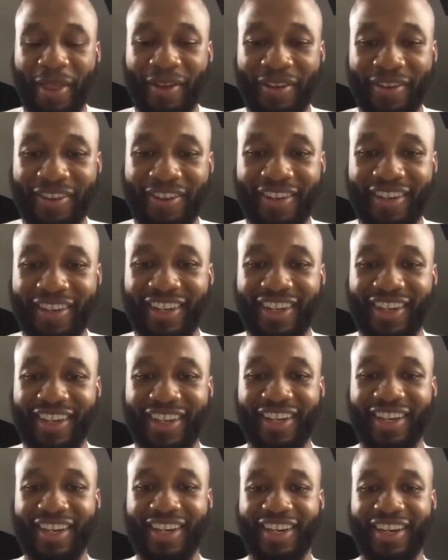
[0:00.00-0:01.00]

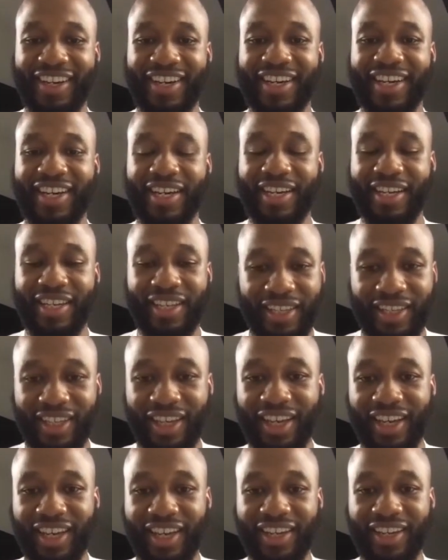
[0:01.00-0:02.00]

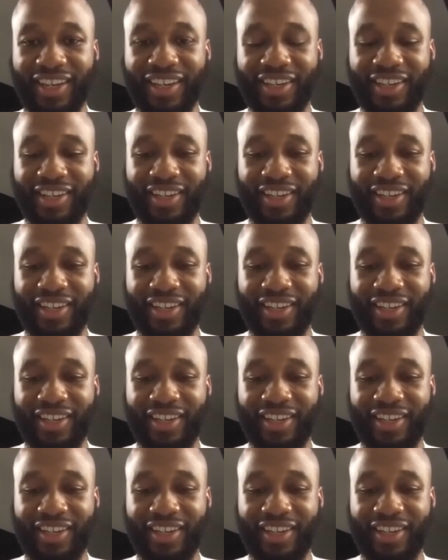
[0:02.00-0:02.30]
This person isn't speaking.